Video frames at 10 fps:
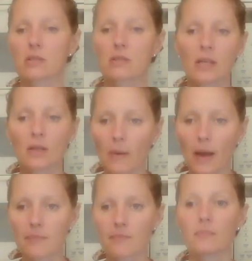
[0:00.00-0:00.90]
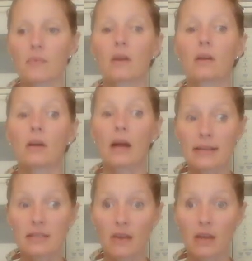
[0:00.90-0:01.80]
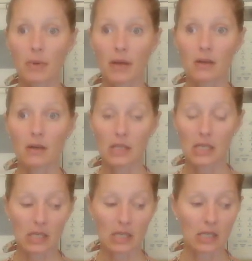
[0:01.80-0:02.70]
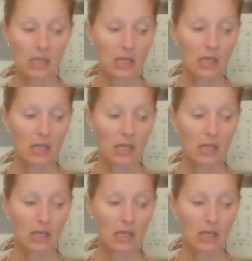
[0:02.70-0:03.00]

Either way, grass-fed butter or ghee,